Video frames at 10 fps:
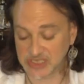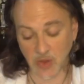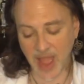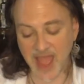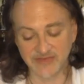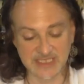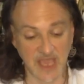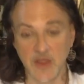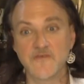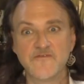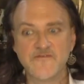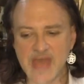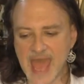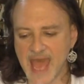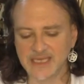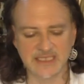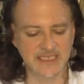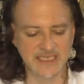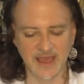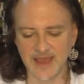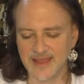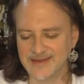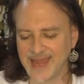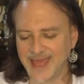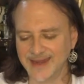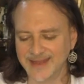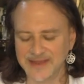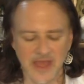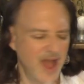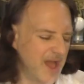So I have to say, fascinated.